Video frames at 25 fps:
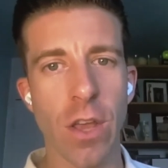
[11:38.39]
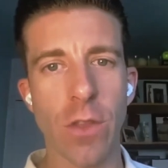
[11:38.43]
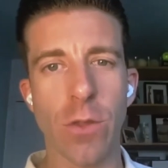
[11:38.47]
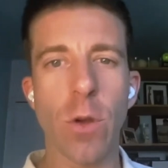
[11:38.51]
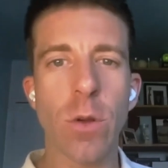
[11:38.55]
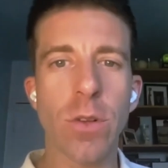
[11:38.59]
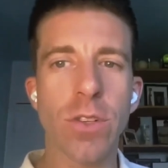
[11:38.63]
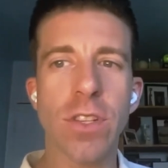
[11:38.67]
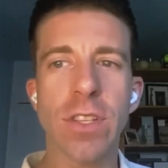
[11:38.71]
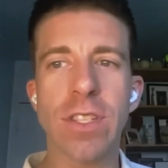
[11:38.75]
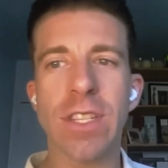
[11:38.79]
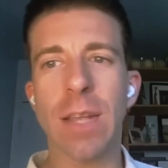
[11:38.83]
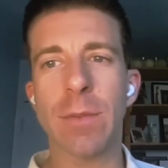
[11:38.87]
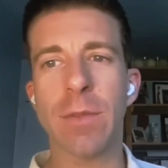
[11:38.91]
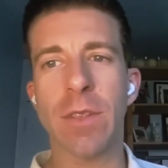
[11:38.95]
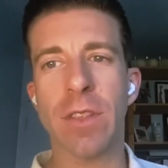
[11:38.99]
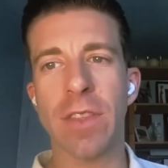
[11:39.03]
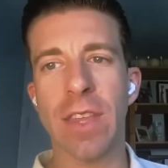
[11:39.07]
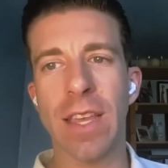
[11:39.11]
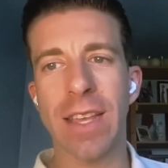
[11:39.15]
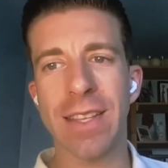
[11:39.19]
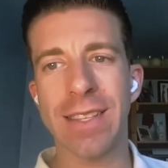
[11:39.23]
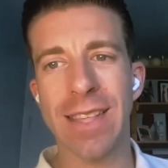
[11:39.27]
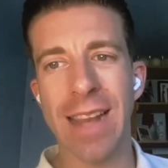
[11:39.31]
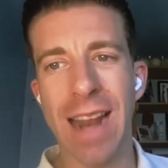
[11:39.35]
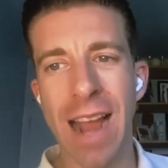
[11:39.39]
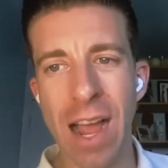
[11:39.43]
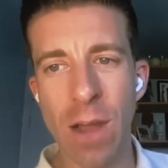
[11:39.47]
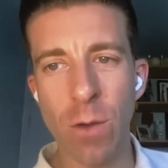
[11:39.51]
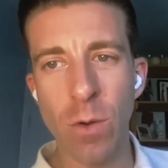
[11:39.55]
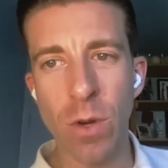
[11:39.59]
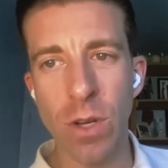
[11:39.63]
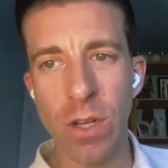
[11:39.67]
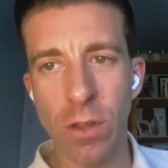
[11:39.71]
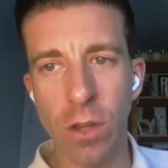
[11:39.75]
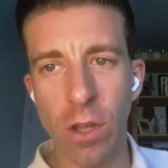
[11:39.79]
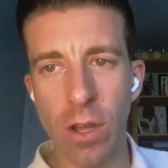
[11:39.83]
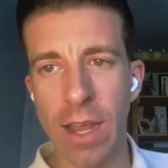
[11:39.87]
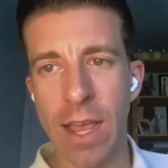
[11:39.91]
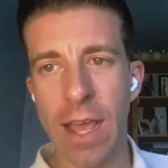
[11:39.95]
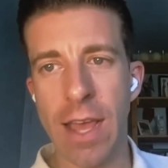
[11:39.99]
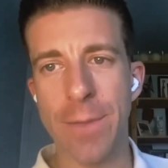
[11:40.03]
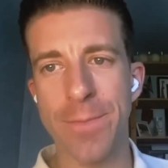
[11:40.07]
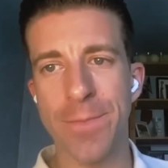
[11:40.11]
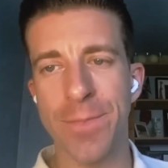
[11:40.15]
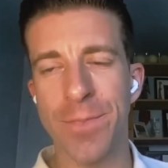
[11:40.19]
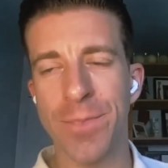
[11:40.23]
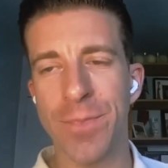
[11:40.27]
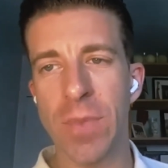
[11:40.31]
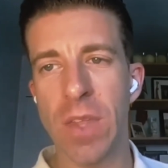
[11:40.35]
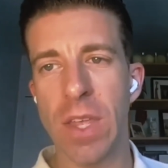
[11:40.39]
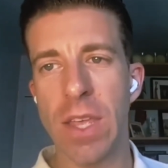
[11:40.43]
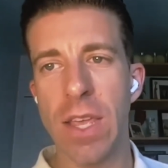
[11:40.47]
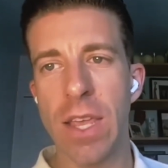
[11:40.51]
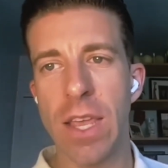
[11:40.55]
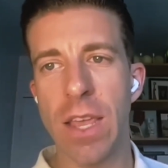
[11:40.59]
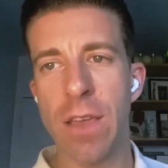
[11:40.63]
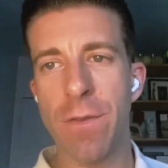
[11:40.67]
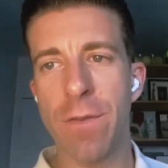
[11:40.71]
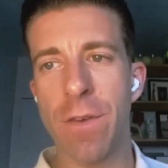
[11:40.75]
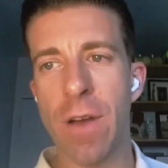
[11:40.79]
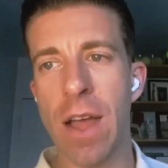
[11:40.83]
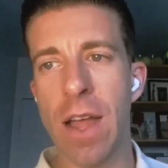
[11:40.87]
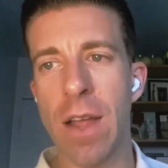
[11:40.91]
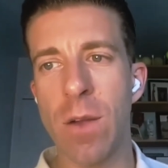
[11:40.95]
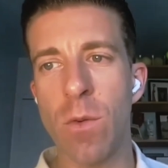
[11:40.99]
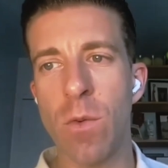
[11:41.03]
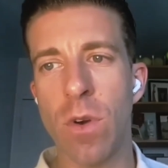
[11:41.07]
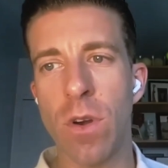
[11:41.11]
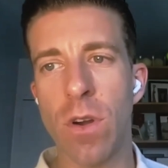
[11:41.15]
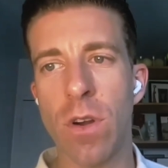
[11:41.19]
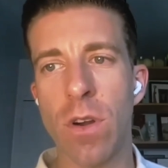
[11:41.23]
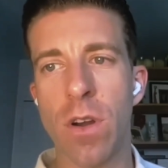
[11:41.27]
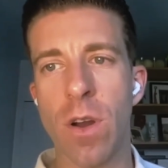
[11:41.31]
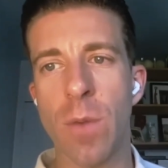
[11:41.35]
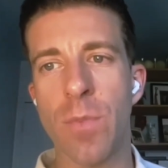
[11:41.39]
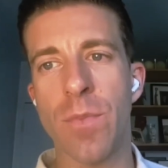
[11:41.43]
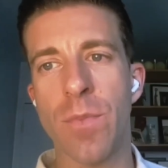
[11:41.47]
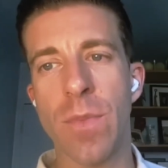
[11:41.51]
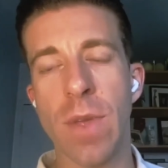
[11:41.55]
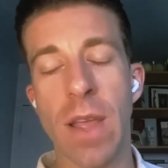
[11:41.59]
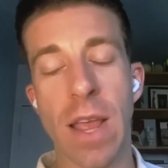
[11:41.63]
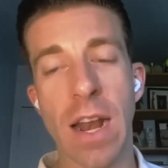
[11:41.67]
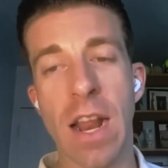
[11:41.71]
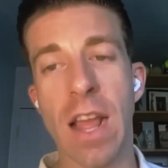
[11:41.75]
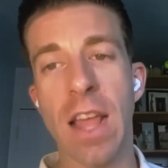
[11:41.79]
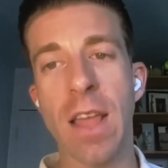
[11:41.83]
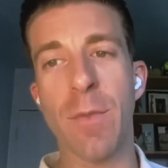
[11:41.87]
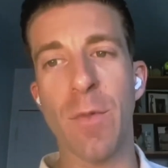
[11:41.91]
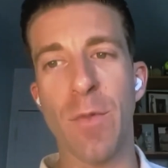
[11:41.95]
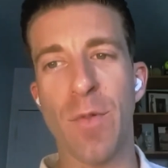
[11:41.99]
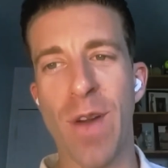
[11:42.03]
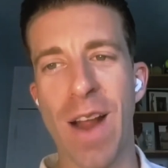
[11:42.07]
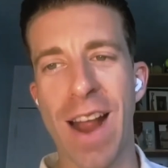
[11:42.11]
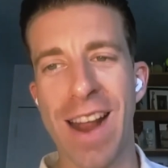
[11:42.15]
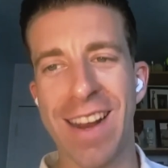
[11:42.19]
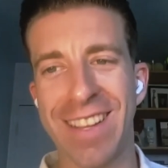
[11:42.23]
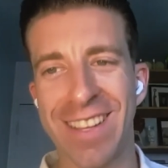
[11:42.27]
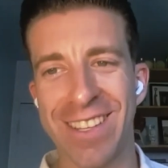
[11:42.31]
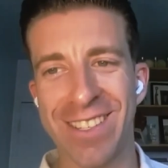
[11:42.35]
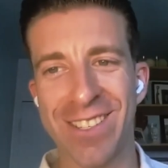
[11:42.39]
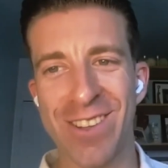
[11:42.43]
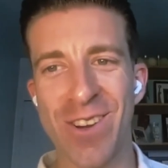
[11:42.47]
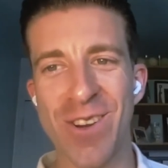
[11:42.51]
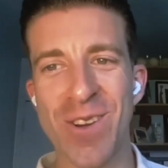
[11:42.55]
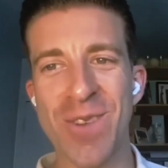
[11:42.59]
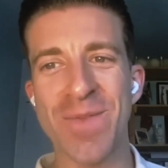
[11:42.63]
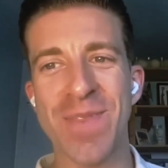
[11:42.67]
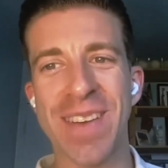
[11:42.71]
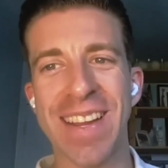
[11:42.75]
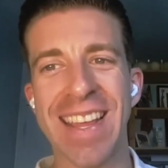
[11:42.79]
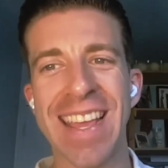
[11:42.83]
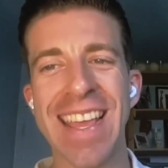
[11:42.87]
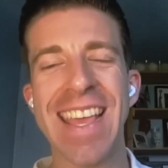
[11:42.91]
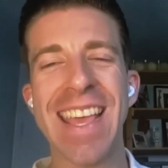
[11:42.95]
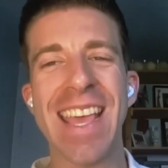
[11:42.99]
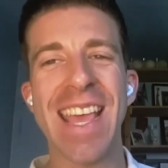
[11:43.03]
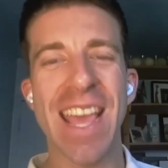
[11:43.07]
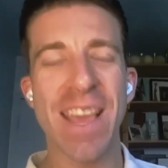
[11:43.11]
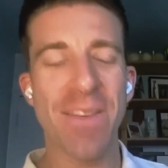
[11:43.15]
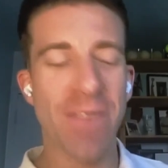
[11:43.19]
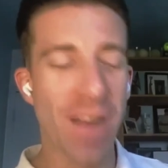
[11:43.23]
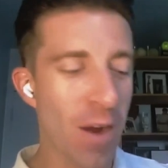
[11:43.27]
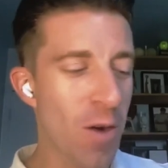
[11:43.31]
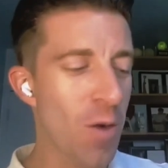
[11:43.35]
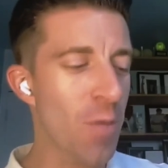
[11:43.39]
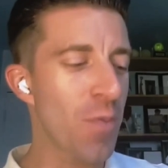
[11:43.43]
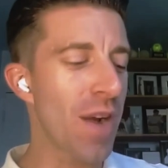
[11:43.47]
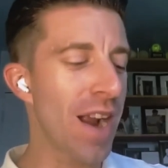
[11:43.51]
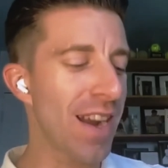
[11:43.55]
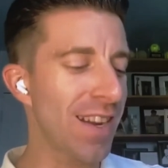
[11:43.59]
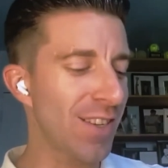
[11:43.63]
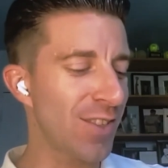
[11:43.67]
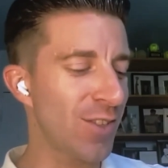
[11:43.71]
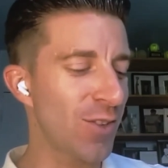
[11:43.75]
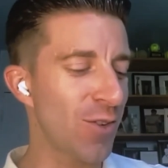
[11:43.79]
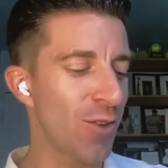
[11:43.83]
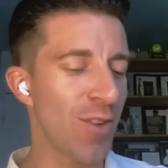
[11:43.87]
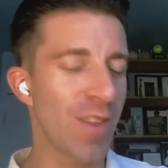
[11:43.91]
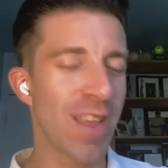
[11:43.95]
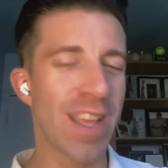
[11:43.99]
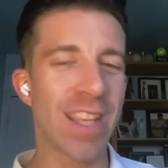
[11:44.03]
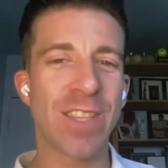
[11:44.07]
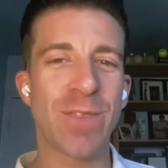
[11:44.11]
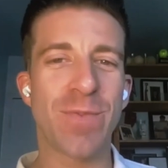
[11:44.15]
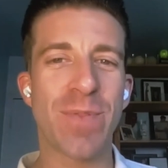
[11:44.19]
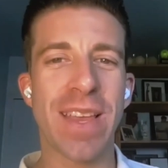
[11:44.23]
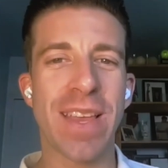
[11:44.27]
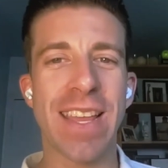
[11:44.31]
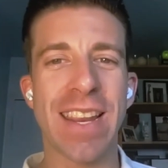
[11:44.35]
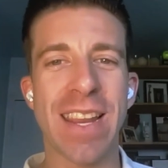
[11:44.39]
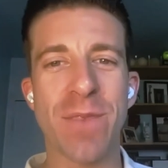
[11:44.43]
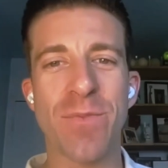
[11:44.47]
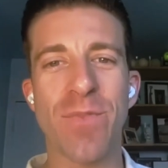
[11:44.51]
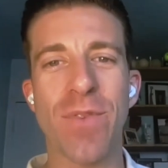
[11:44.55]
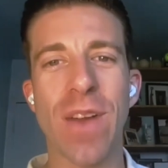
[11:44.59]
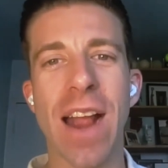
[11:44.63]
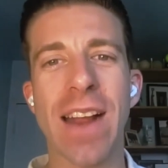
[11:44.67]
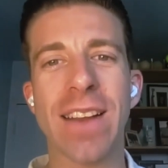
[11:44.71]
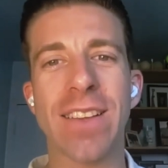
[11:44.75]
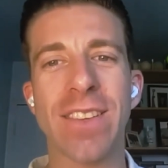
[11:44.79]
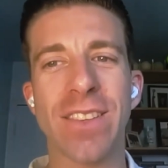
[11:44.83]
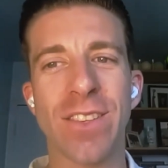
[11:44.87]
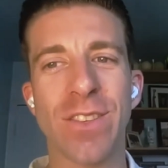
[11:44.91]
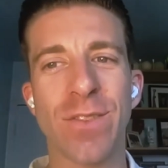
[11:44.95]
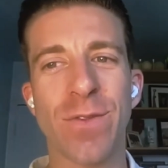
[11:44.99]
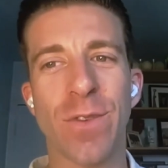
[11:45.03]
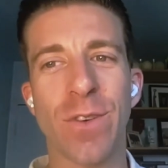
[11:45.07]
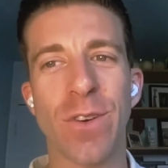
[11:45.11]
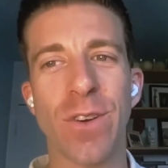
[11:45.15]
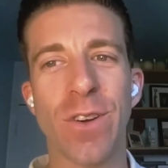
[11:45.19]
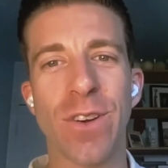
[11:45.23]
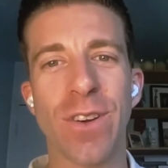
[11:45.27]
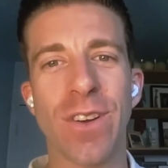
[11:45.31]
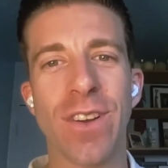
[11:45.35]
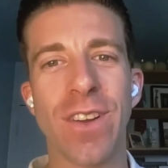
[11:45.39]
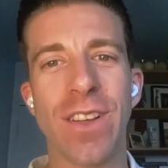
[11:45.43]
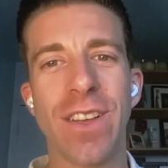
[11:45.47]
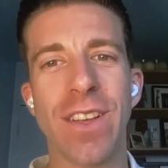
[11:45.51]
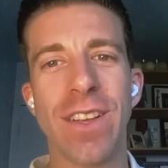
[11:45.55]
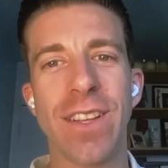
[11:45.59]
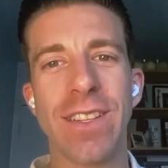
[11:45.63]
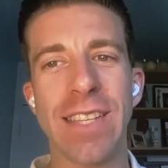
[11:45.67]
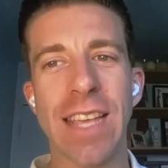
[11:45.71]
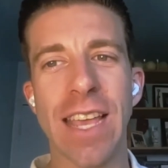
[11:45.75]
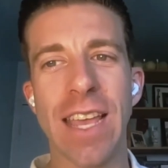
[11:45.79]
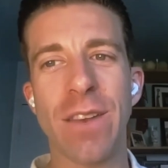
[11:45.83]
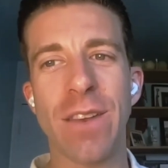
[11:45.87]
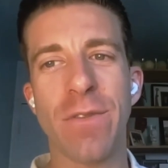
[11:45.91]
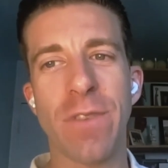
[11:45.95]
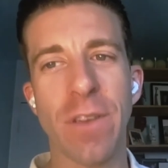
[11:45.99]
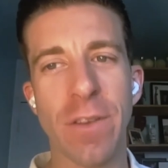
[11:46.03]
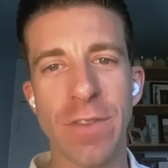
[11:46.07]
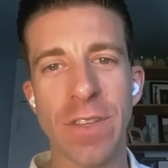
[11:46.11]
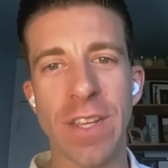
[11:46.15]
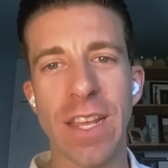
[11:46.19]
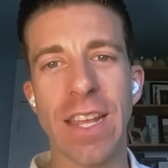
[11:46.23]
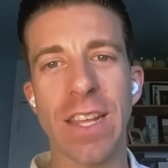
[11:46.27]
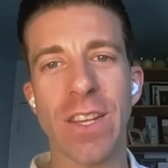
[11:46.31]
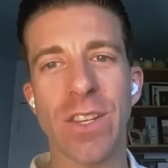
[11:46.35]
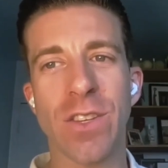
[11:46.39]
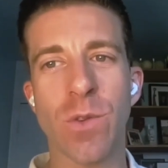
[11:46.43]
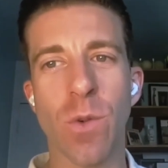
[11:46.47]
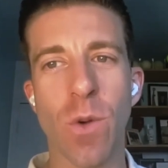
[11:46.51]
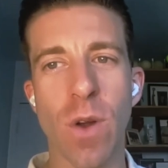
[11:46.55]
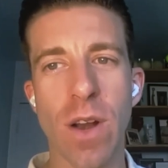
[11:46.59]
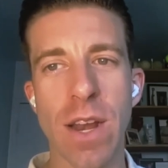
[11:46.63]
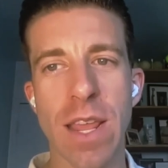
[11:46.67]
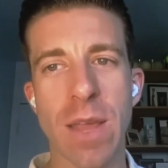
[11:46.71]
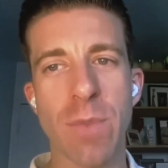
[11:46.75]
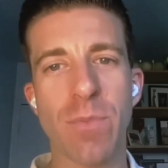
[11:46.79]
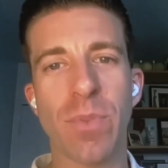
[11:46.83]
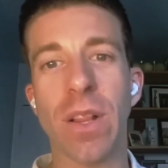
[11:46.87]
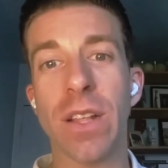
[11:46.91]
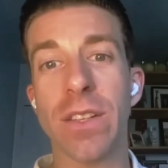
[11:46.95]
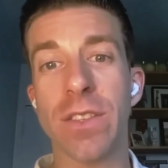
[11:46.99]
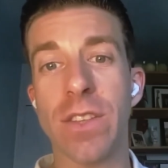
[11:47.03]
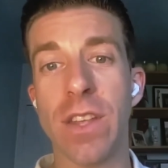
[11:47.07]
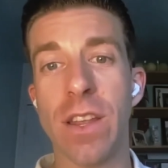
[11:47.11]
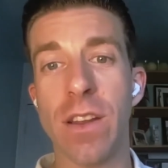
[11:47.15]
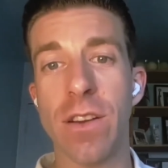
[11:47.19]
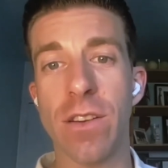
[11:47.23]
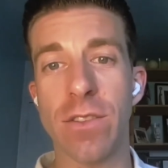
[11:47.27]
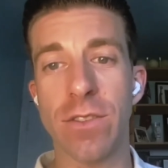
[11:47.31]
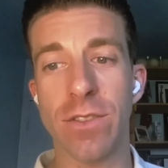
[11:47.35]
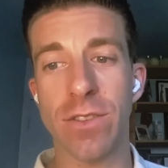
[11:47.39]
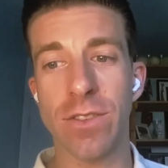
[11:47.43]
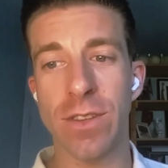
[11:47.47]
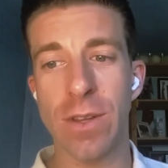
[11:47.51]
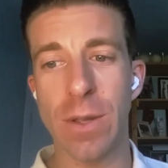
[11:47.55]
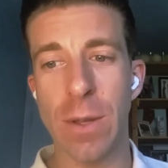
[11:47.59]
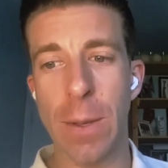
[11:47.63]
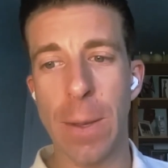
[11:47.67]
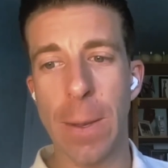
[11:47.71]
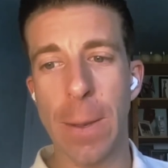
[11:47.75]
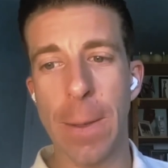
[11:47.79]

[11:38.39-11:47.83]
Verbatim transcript: Those are the types of things that I would look at if I were, and I am a practice owner, but if I were a practice owner that's been in practice for 10, 15, 20 plus years.